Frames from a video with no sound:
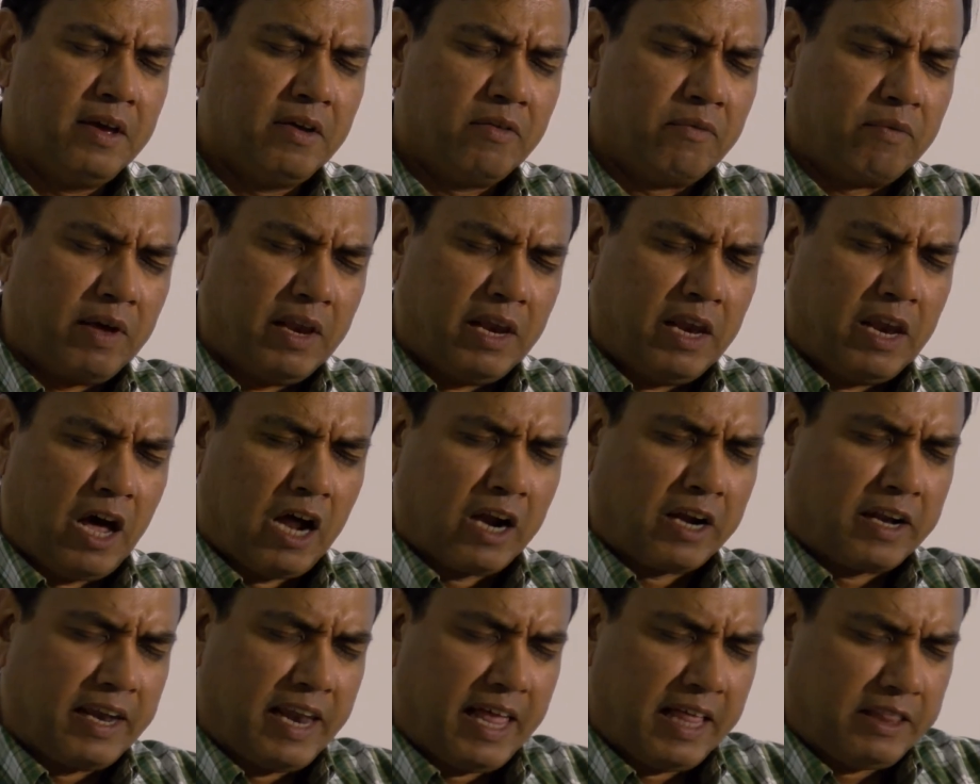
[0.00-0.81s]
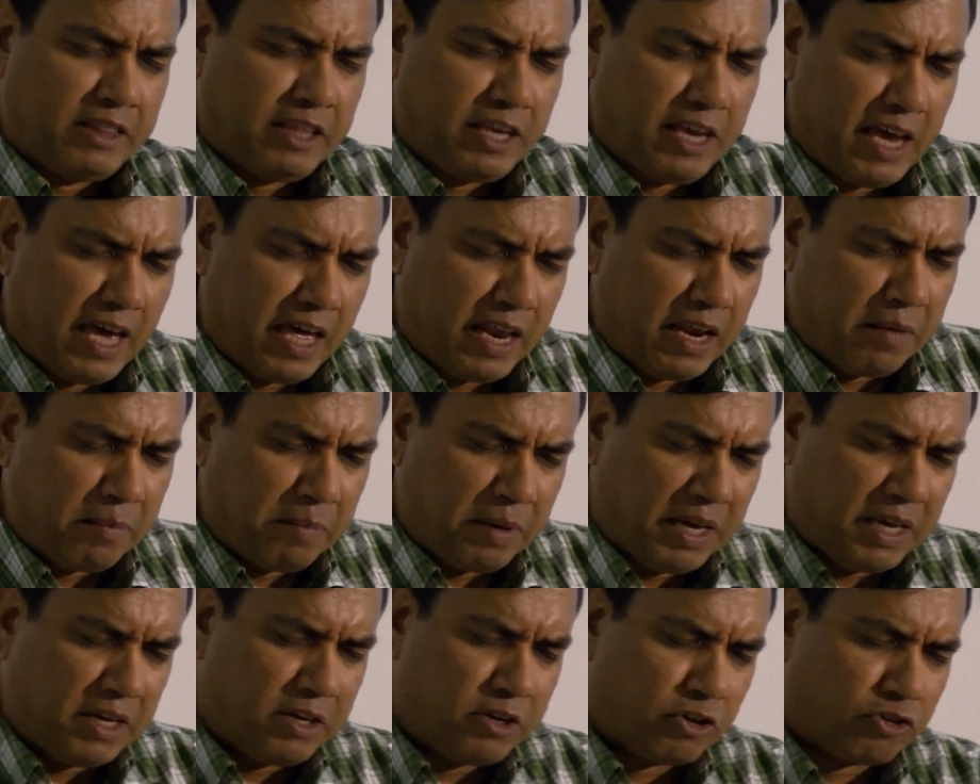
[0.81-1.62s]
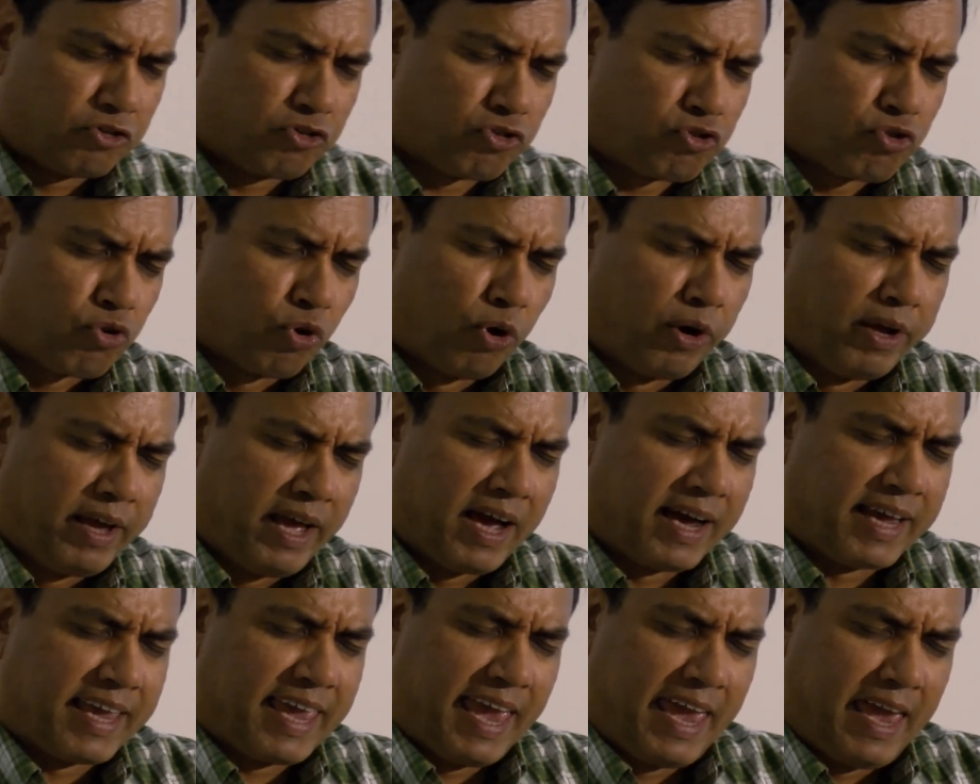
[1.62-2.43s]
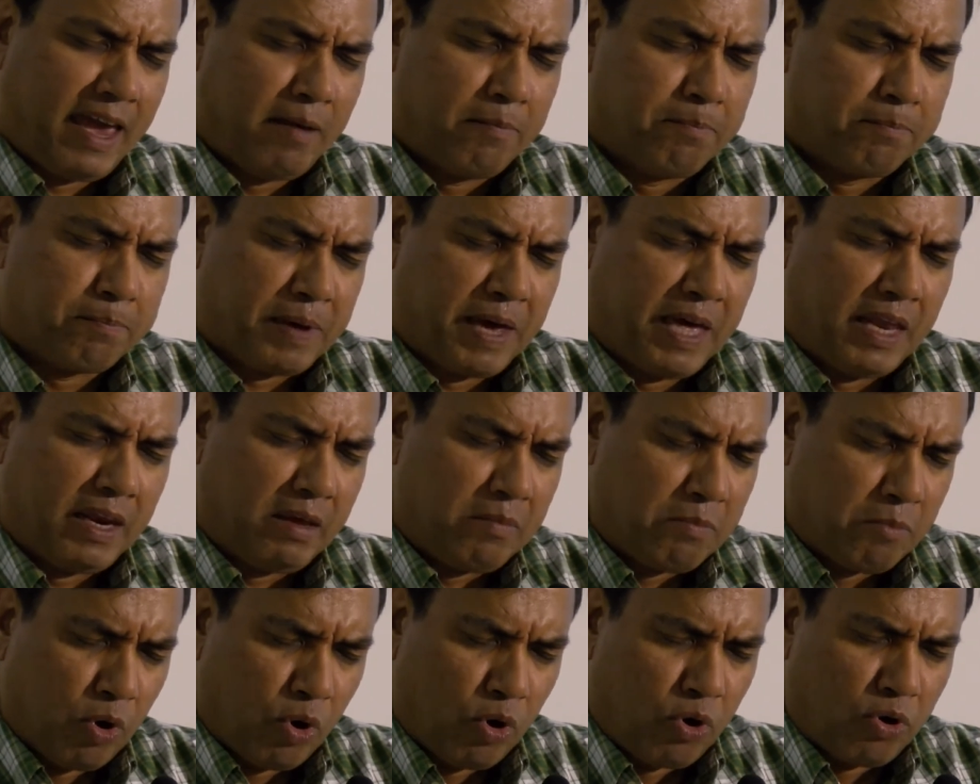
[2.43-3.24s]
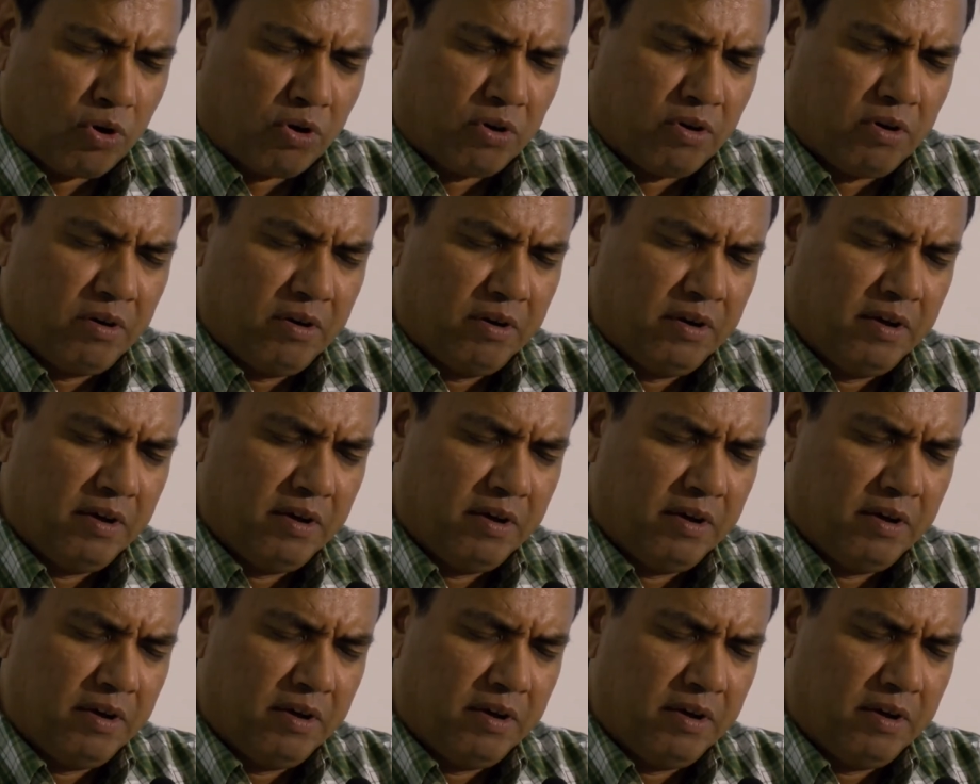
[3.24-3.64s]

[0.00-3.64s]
We'll not let the enemy destroy our camp anymore.